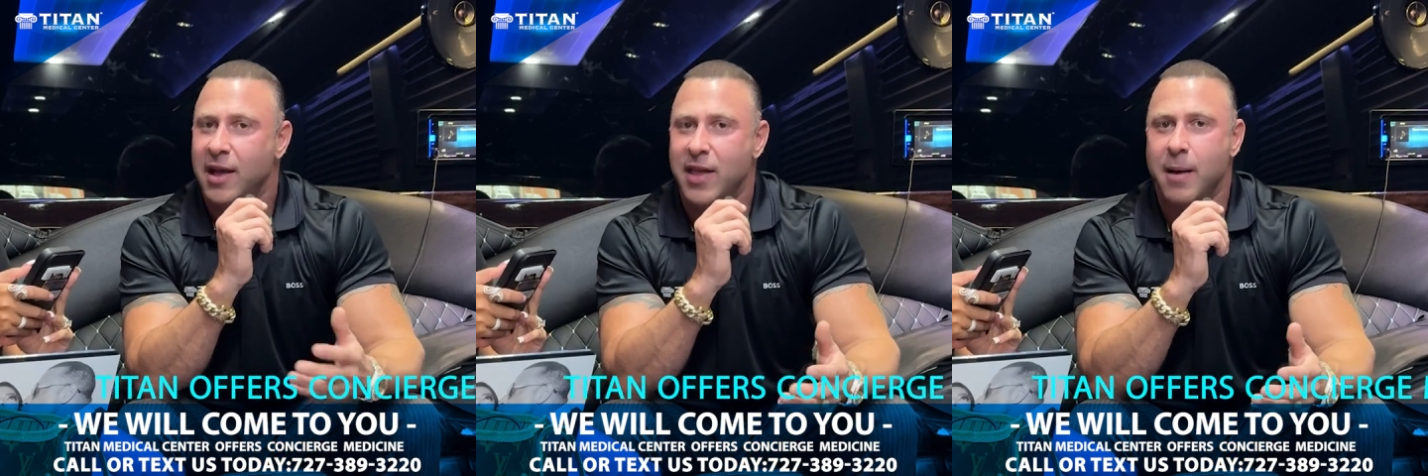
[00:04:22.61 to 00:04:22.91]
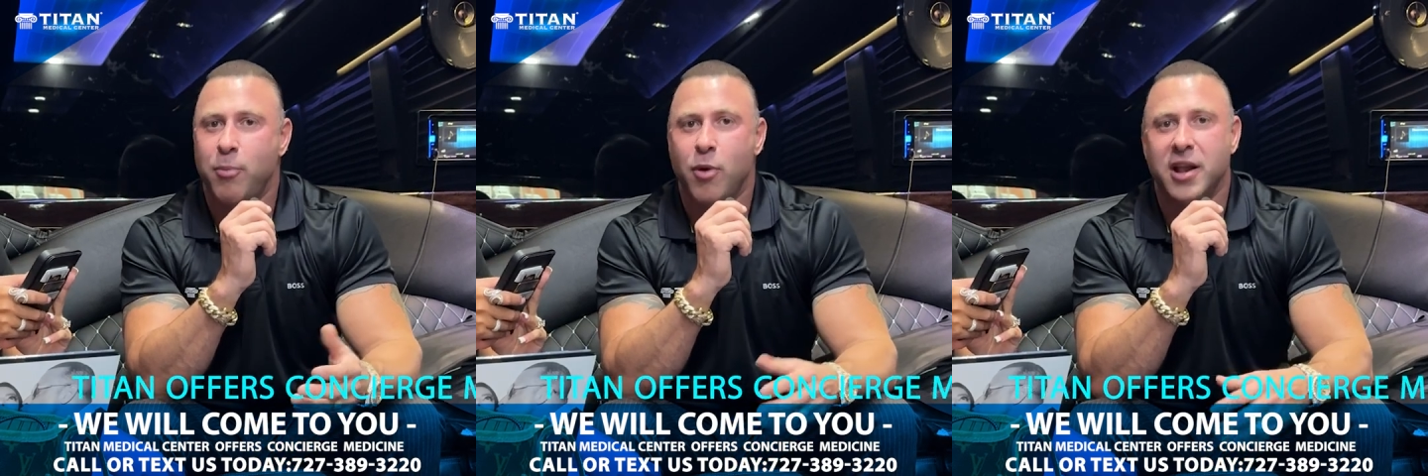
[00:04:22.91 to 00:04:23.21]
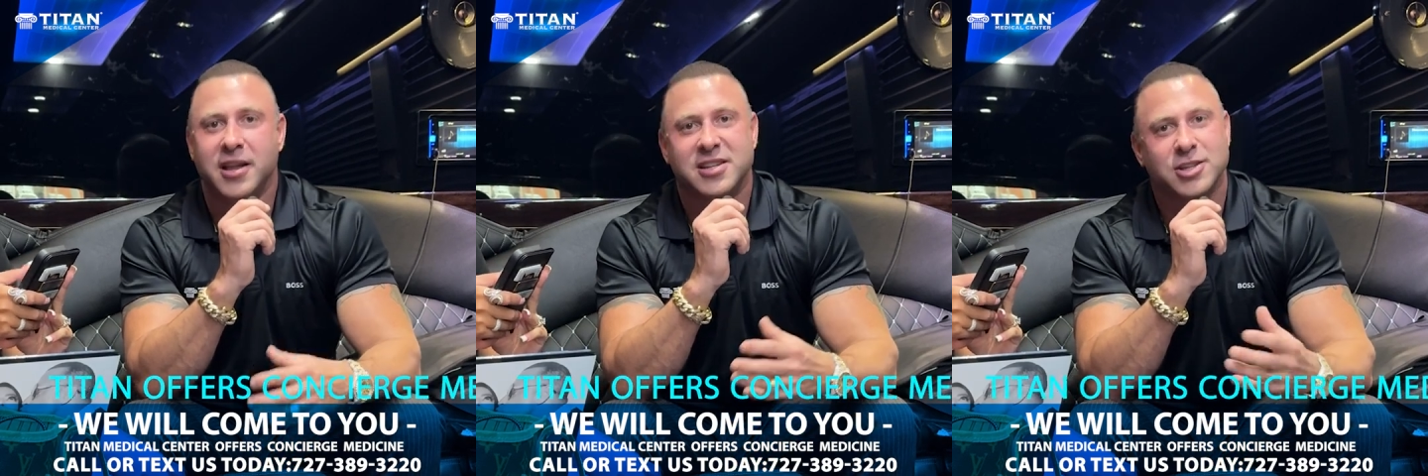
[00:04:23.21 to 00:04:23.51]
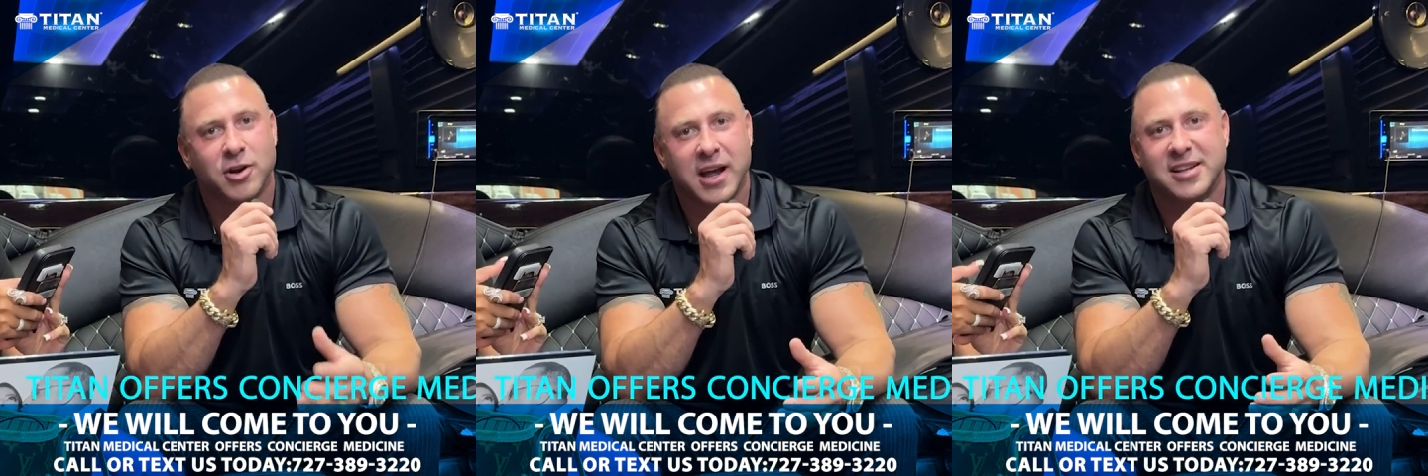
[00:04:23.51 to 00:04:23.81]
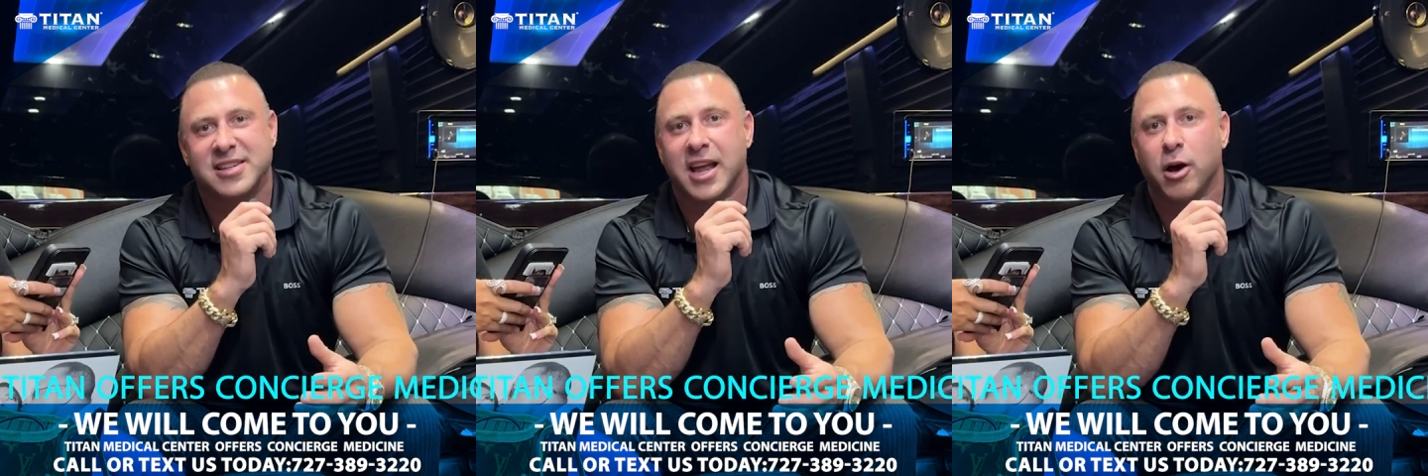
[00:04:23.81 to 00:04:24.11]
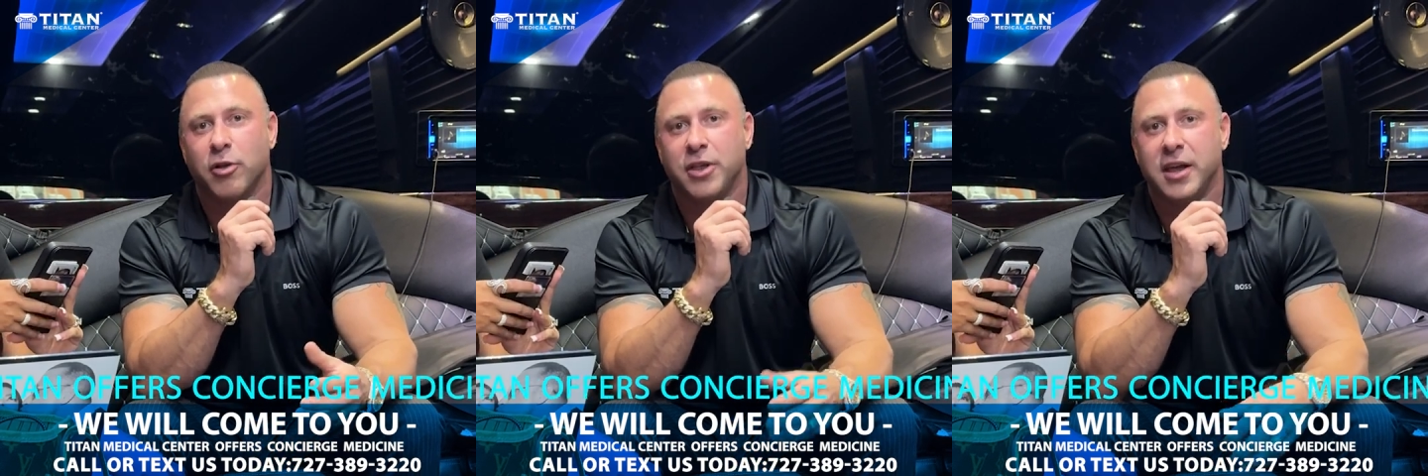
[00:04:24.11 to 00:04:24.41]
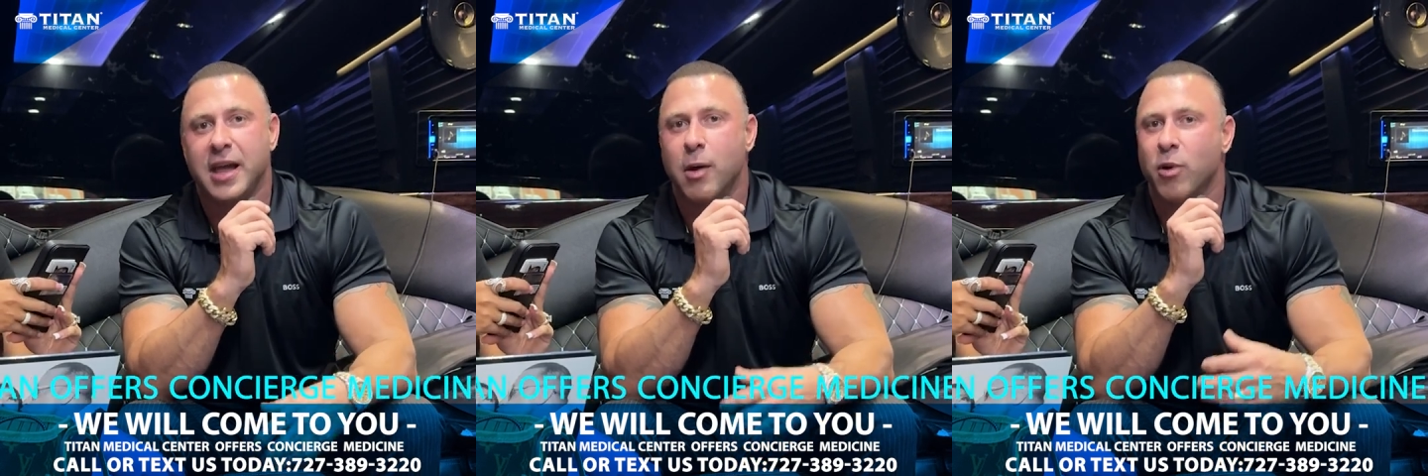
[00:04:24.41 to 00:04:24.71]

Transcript: At that point, you still got to stay healthy,